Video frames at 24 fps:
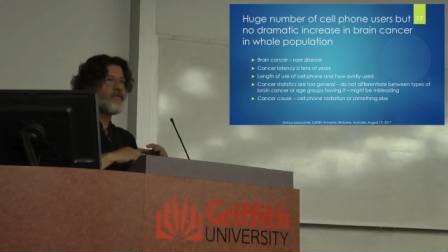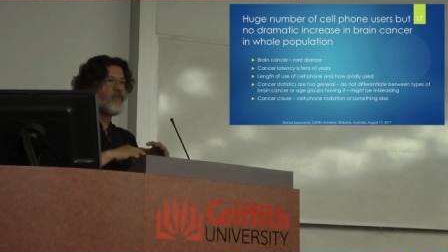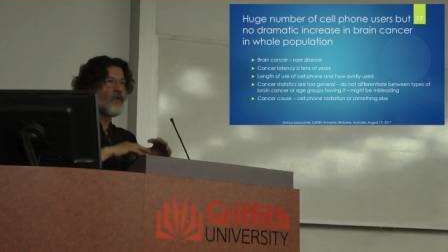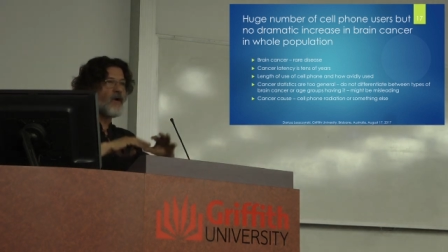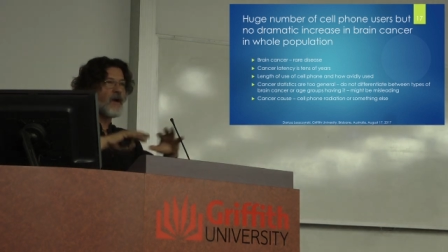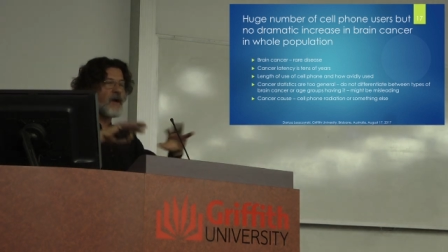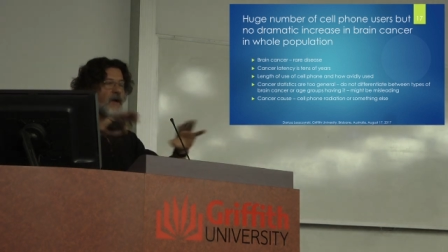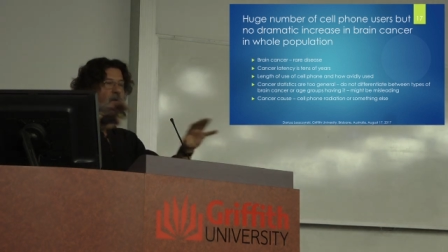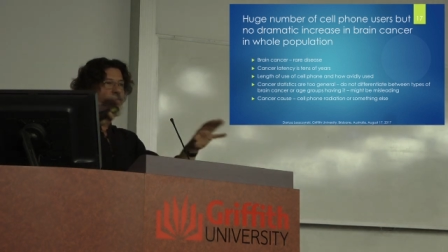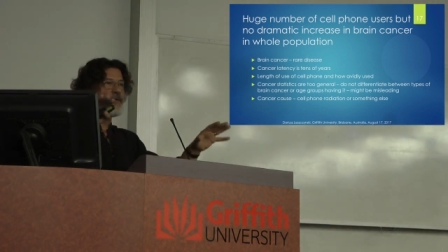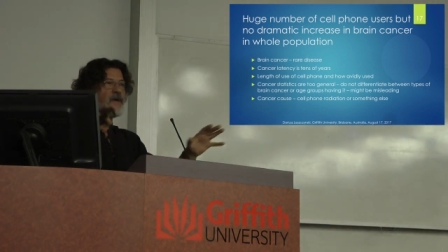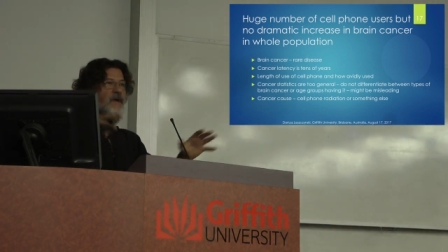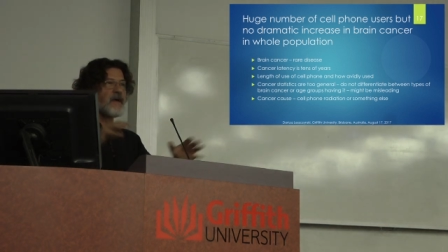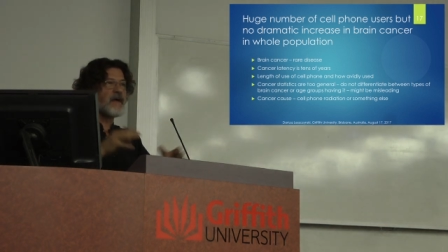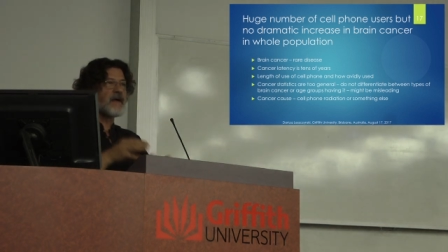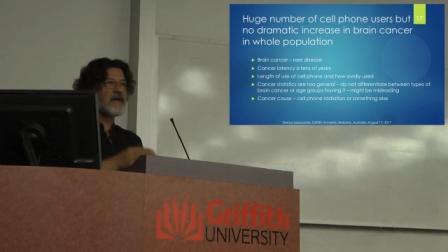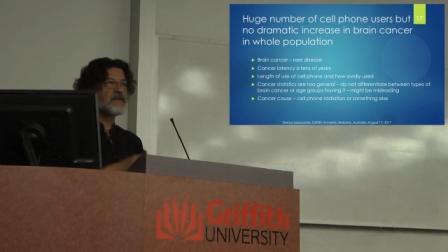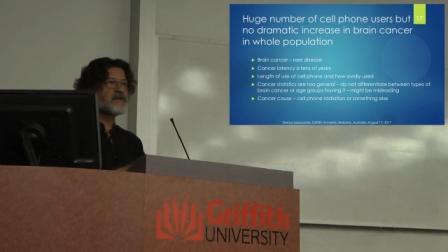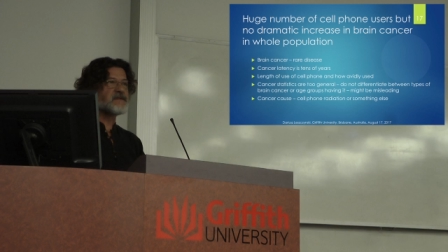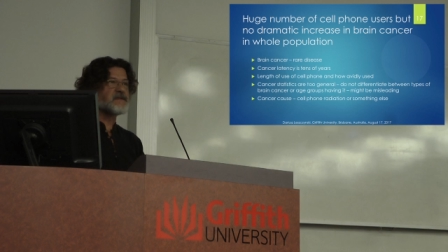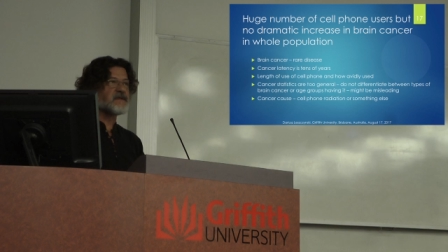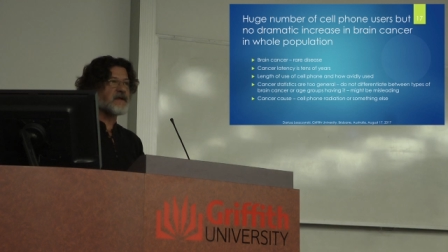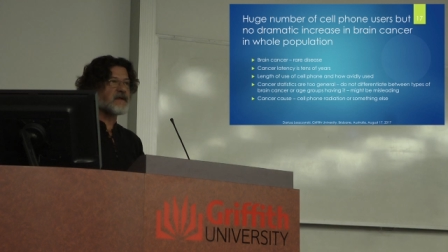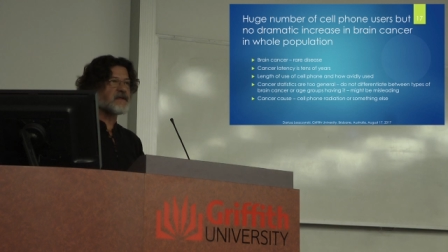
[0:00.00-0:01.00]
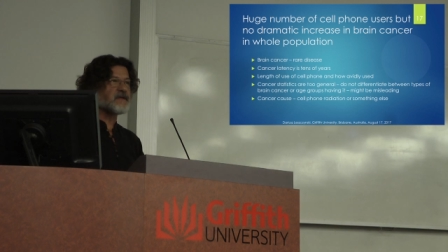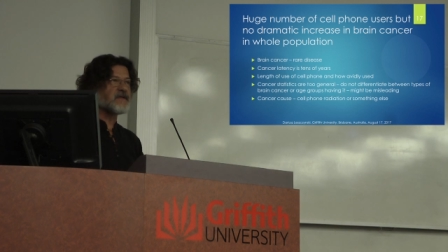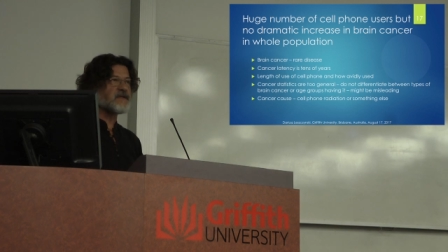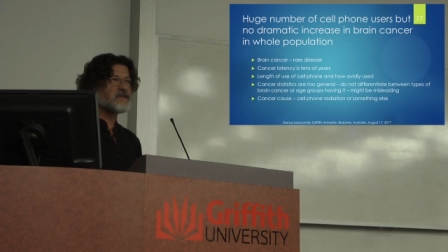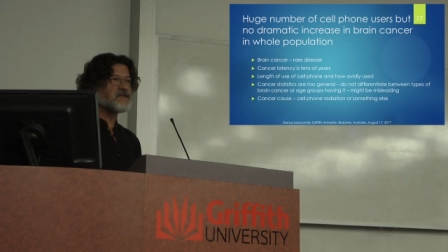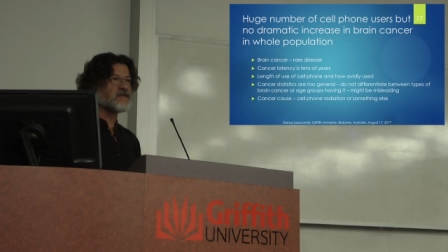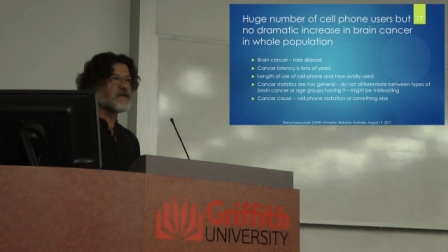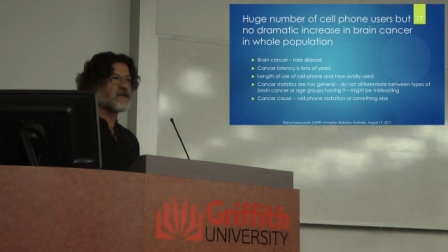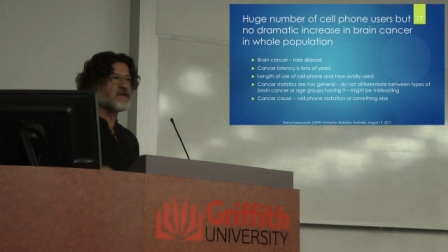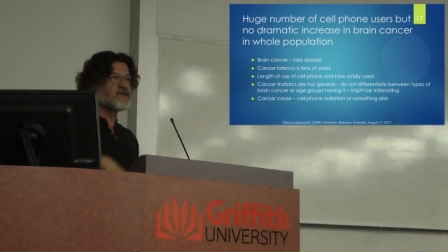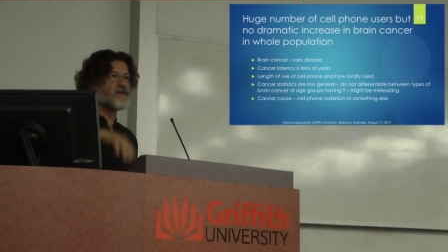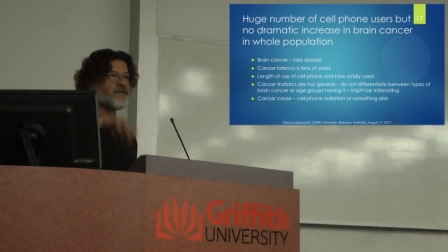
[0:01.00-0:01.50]
if we are looking at
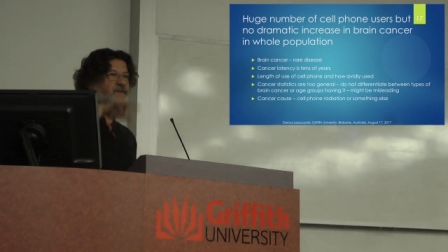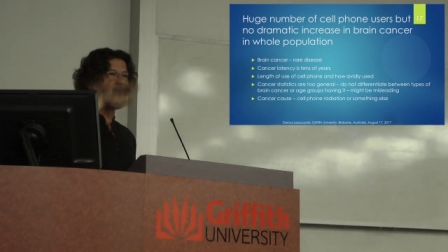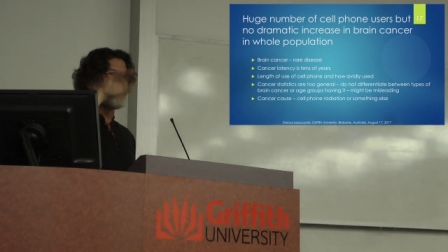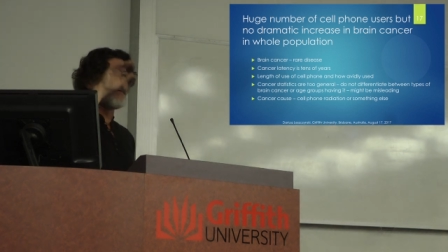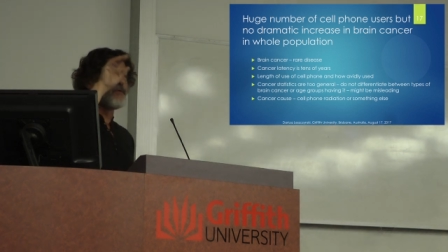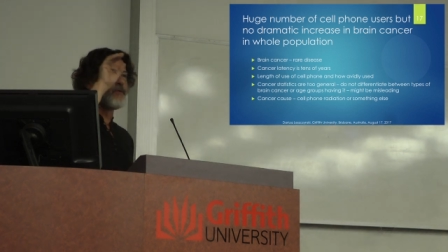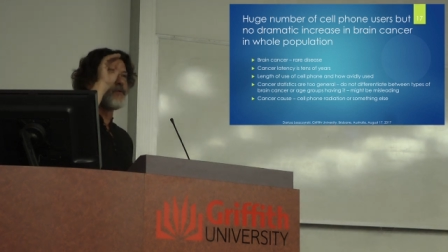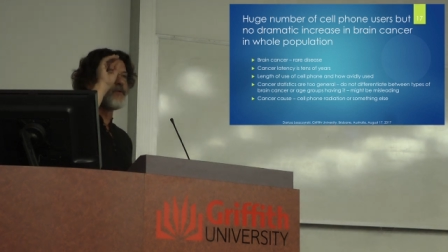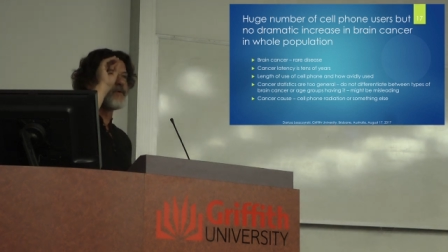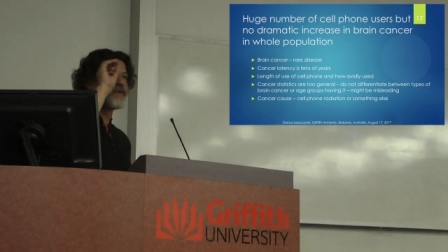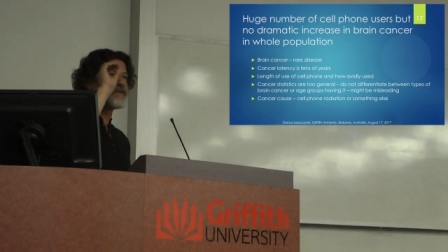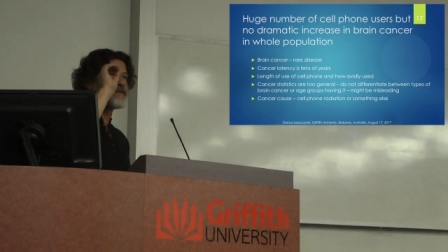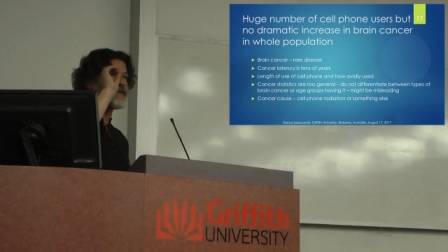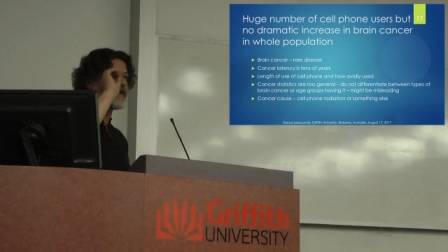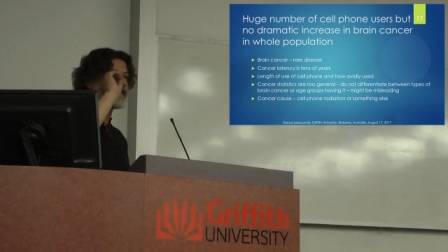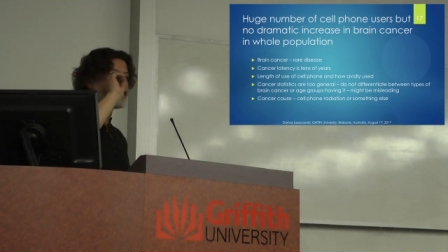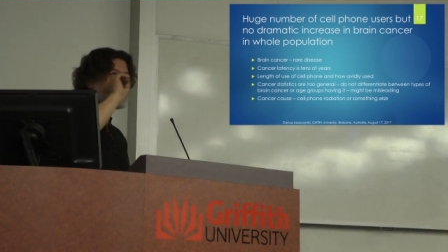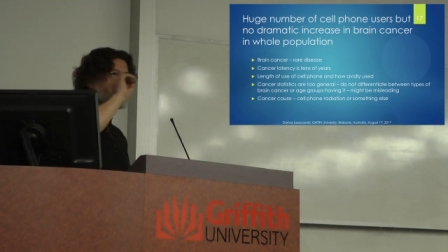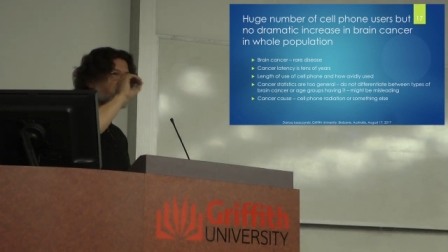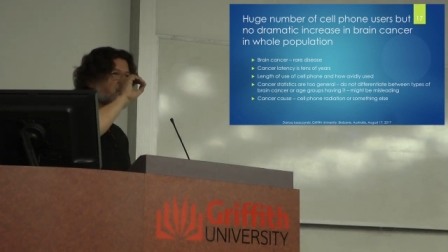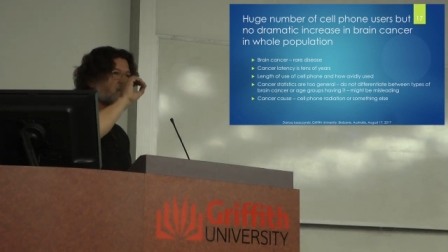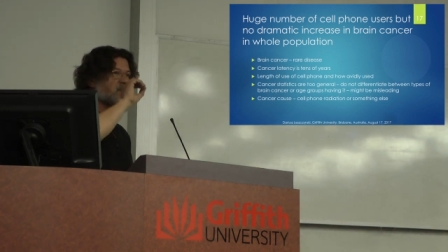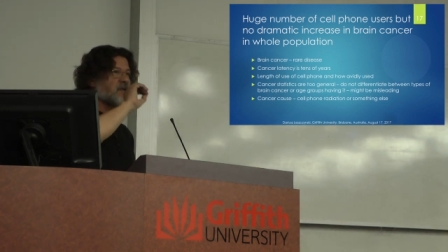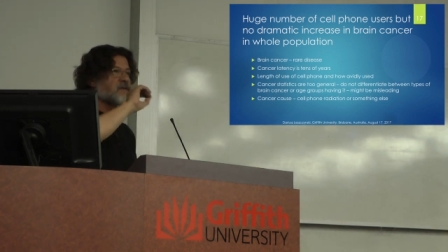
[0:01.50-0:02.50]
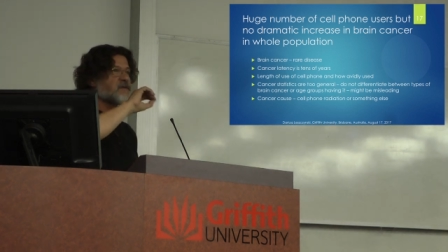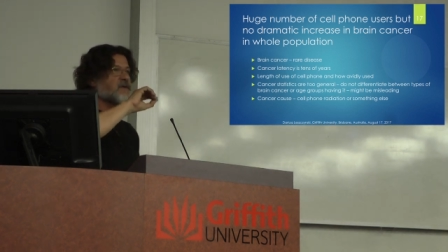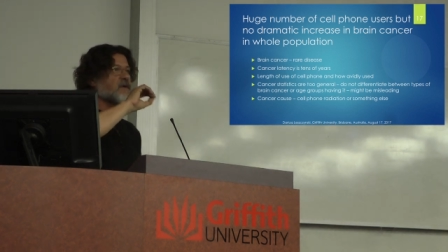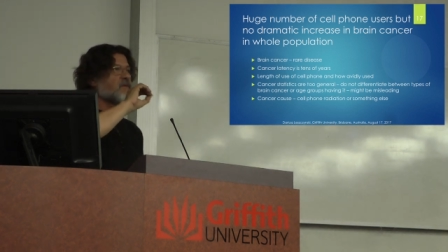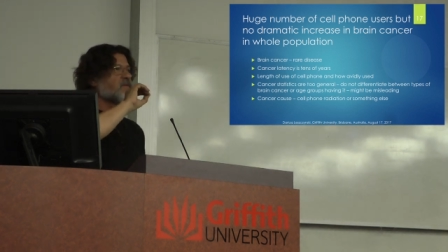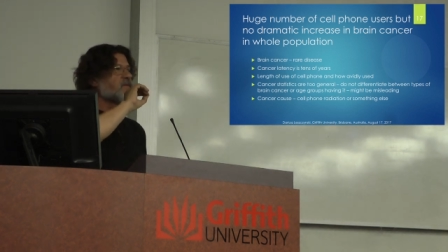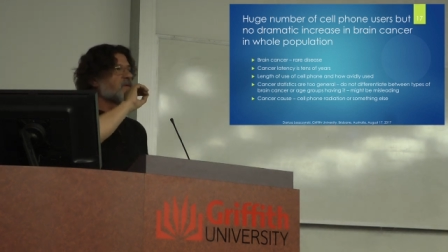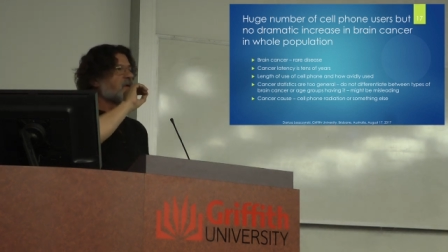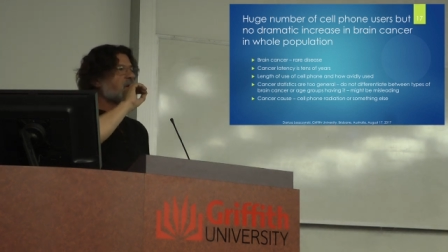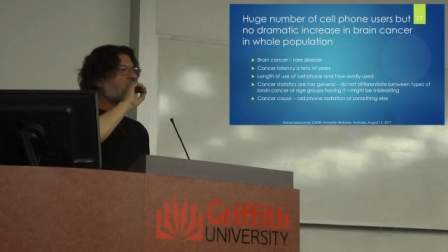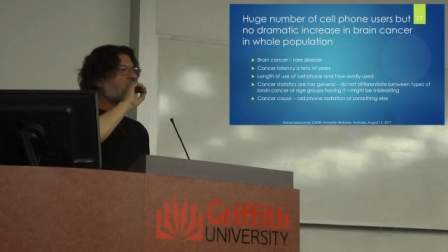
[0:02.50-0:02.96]
statistics. If you look statistics